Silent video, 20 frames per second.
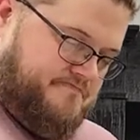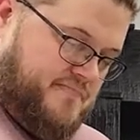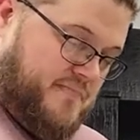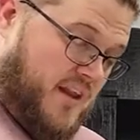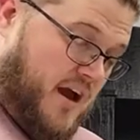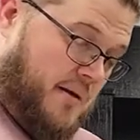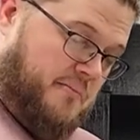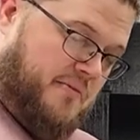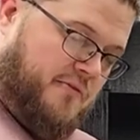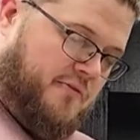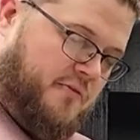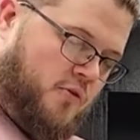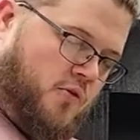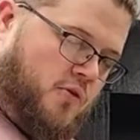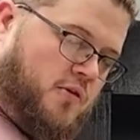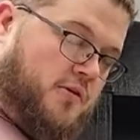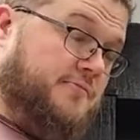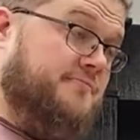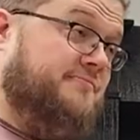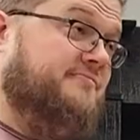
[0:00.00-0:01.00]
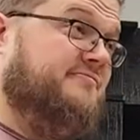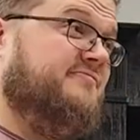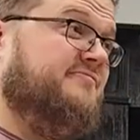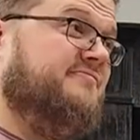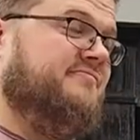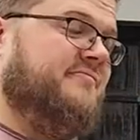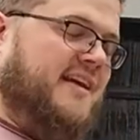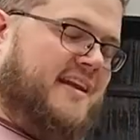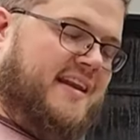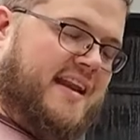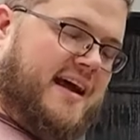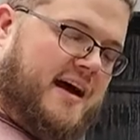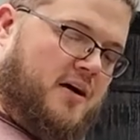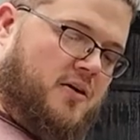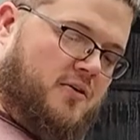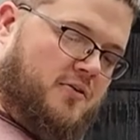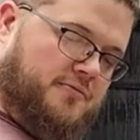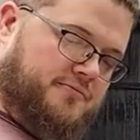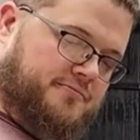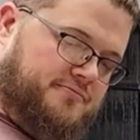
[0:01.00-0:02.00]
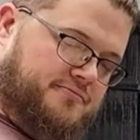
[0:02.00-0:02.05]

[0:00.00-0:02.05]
Not before, and now